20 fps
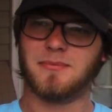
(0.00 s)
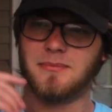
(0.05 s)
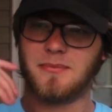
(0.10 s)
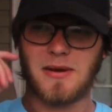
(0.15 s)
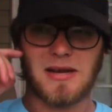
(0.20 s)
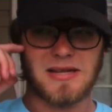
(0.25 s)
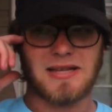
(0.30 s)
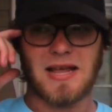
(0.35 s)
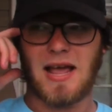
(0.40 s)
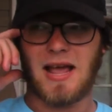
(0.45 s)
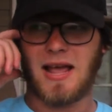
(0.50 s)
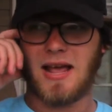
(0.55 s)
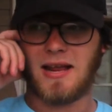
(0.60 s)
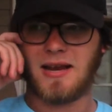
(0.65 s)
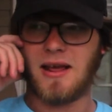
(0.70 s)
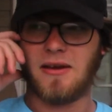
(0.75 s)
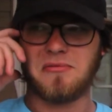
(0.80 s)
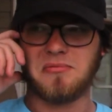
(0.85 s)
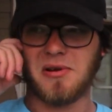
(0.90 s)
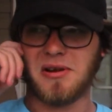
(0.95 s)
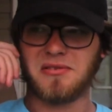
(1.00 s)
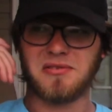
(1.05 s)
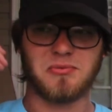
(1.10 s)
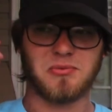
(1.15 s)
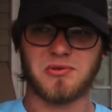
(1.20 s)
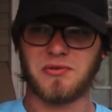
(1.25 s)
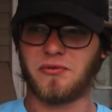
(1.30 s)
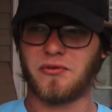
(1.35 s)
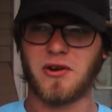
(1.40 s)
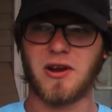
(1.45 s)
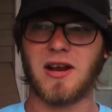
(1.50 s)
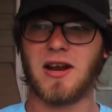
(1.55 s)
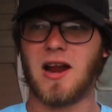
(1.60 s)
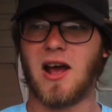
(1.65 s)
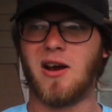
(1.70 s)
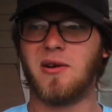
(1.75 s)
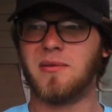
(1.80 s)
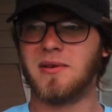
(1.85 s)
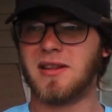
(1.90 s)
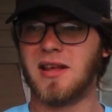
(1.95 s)
My dad, everybody was freaking
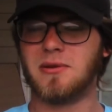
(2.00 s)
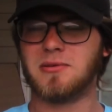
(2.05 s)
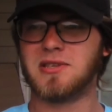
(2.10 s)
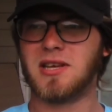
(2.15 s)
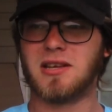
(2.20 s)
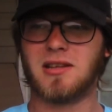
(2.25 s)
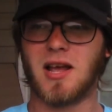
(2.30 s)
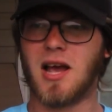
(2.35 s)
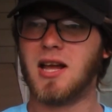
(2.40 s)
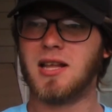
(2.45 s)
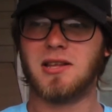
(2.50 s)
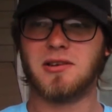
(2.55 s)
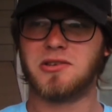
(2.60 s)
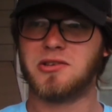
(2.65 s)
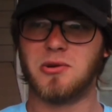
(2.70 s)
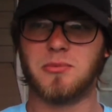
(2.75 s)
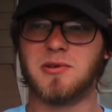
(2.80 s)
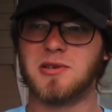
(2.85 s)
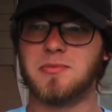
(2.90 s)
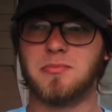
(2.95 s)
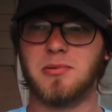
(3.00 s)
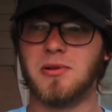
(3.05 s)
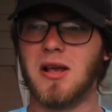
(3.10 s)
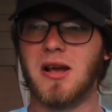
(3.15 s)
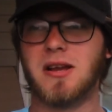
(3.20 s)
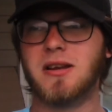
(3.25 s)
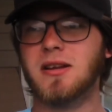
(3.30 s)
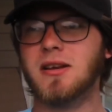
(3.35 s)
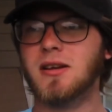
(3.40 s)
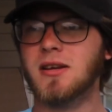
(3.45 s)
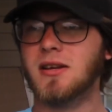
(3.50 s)
out. My dad was like, "God, there's so much blood."